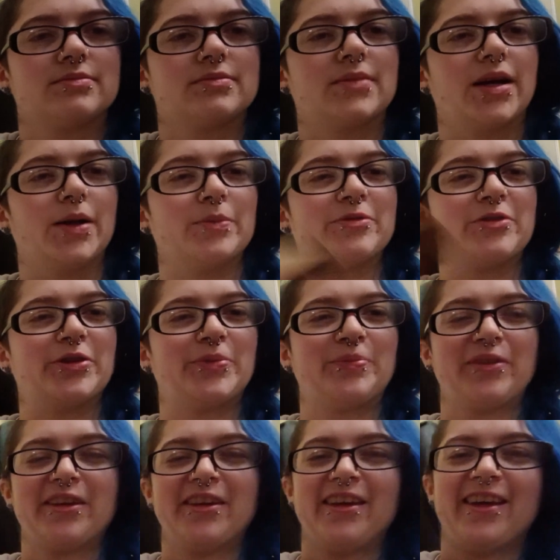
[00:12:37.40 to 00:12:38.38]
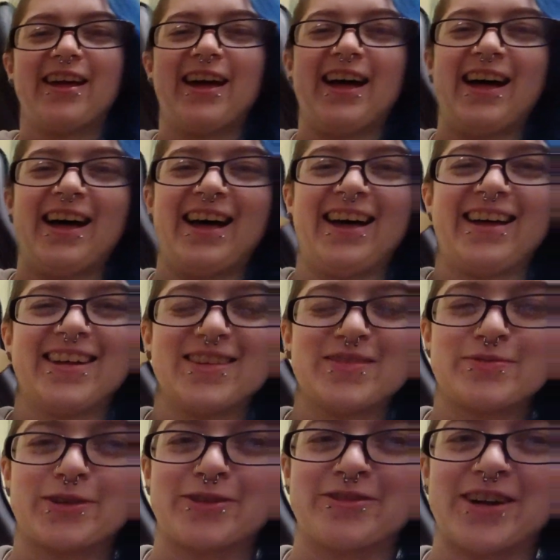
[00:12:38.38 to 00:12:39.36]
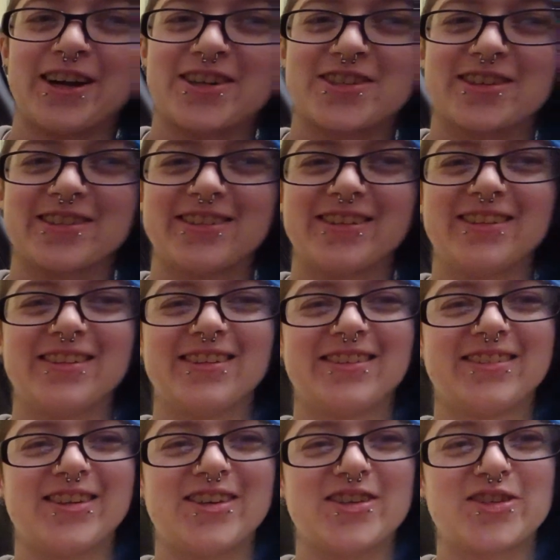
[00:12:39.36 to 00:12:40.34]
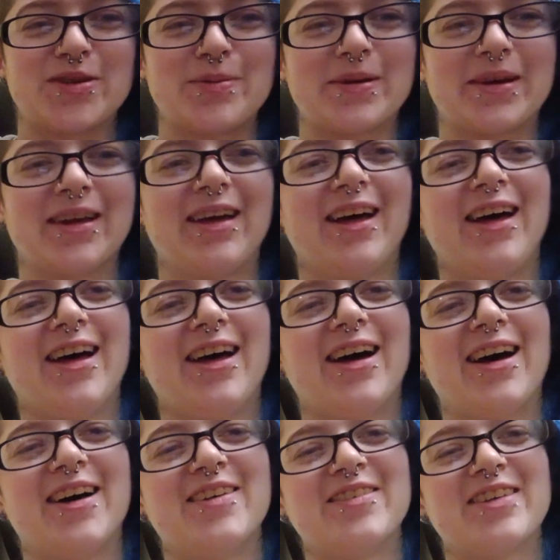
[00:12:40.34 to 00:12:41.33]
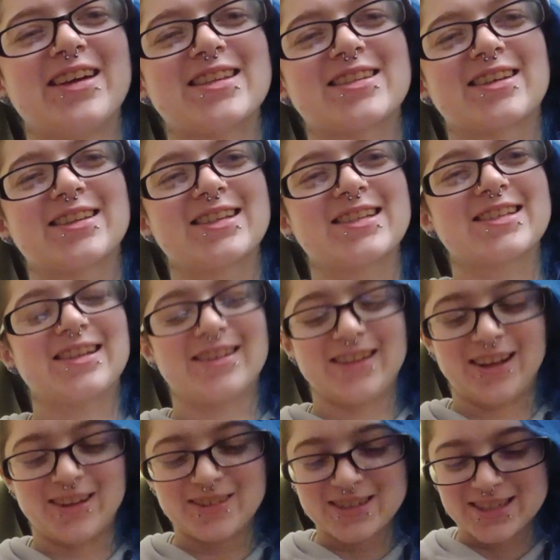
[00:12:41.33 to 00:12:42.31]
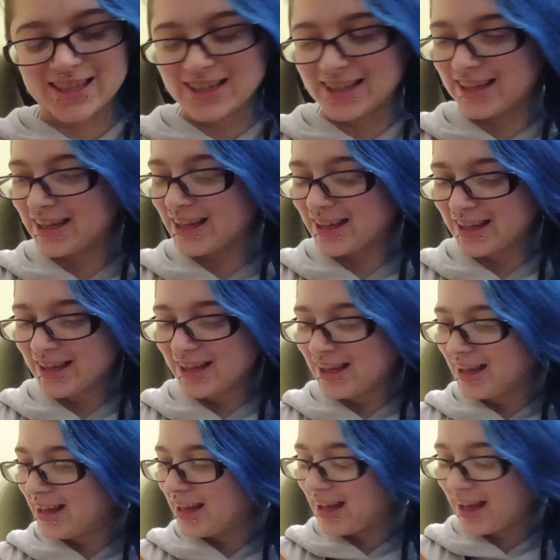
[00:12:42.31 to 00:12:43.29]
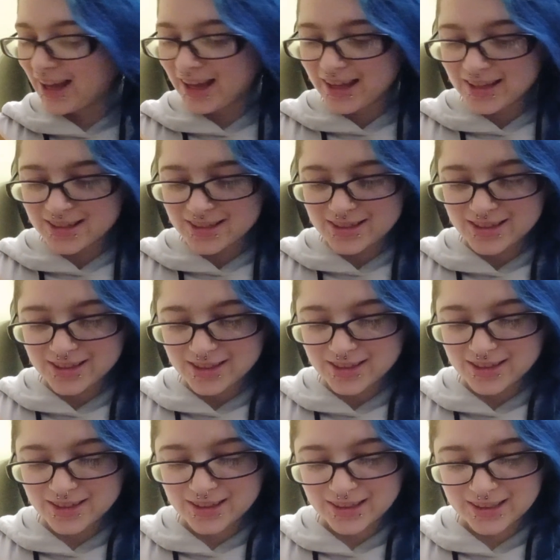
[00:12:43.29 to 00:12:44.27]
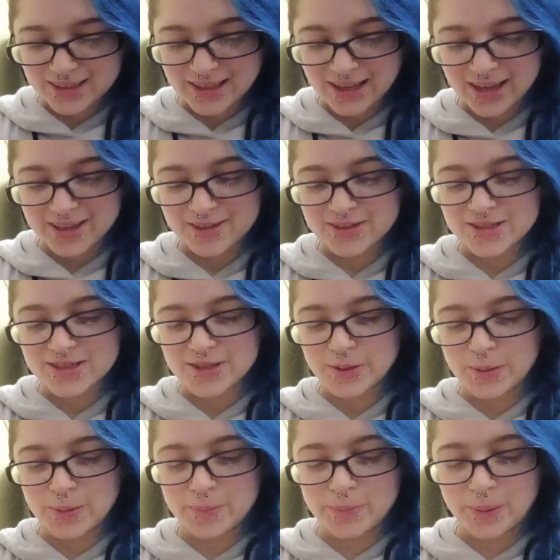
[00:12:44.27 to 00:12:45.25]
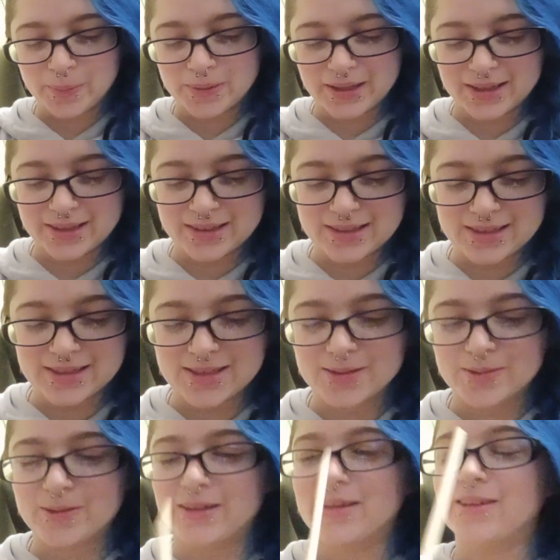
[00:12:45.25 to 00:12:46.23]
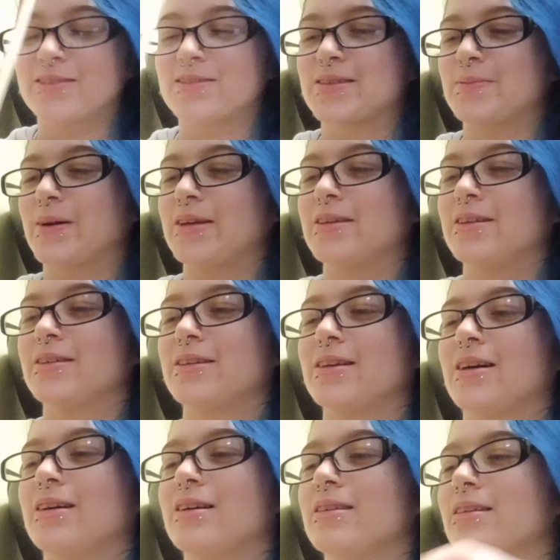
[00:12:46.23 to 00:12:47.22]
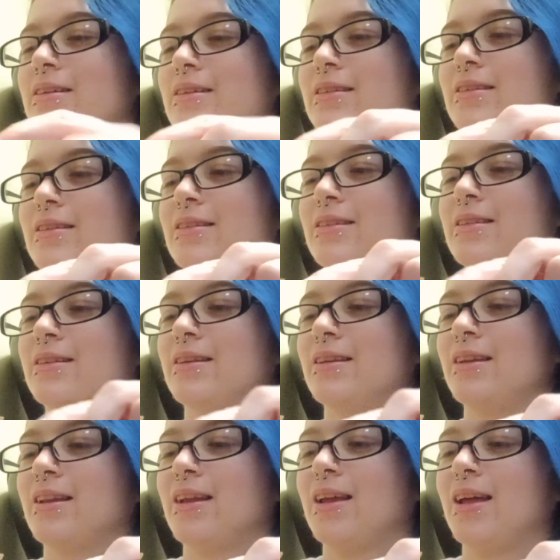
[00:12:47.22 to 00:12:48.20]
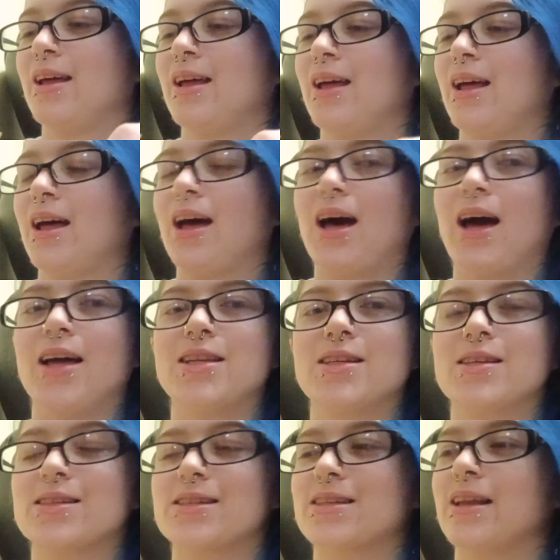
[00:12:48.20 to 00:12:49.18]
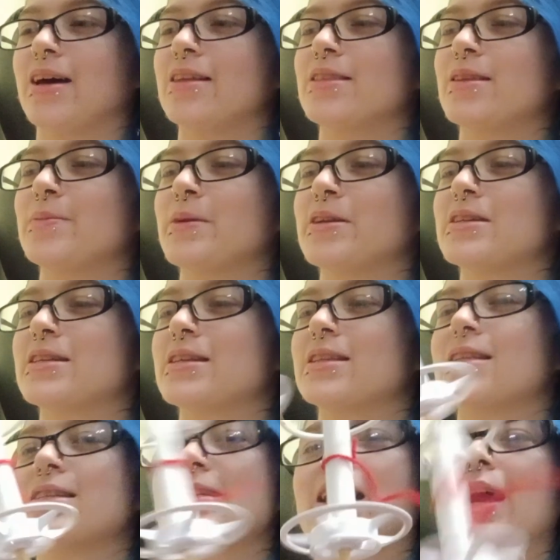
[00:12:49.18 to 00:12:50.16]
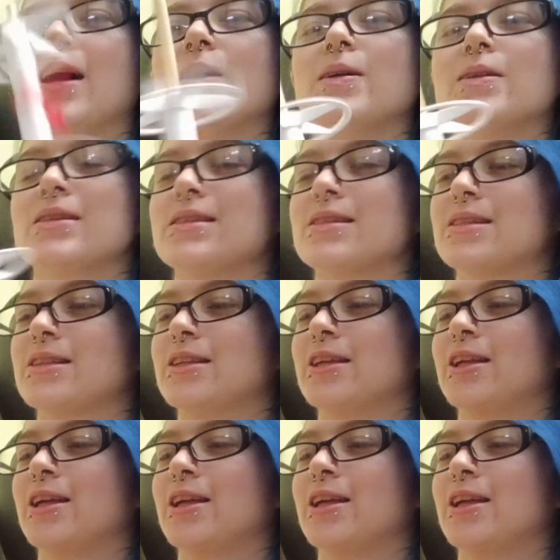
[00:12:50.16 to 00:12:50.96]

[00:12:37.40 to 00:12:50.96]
Helpful. Professional YouTuber. It's got these little holes in it, and you can get your two bobbins, what you spun your yarn on, and you slide them onto the dowels,